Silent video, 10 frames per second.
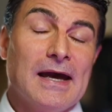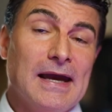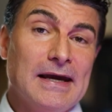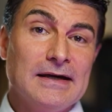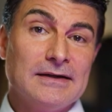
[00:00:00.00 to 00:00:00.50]

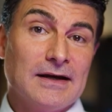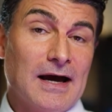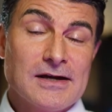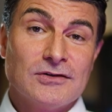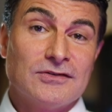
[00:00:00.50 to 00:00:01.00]
And
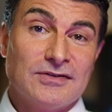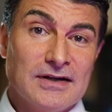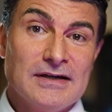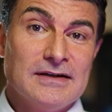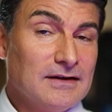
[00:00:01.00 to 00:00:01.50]
I could
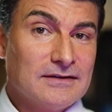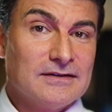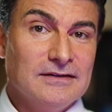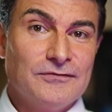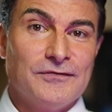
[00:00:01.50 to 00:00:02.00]
say that
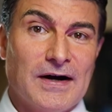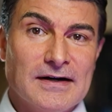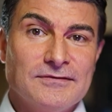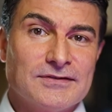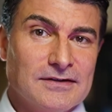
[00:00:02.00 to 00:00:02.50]
these
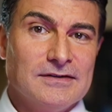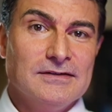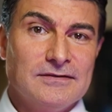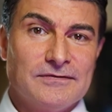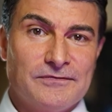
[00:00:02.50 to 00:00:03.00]
5
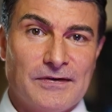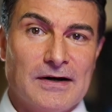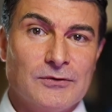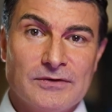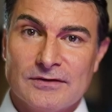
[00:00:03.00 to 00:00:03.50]
studies
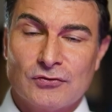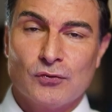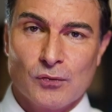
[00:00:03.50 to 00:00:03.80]
found this